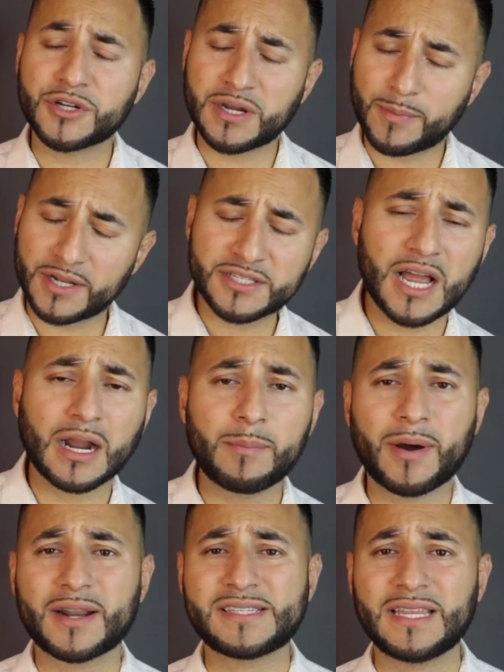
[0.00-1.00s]
which I'm gonna talk
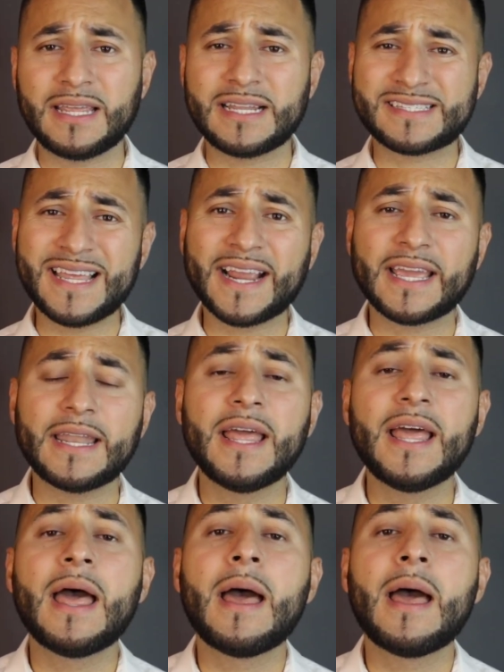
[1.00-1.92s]
about in a second,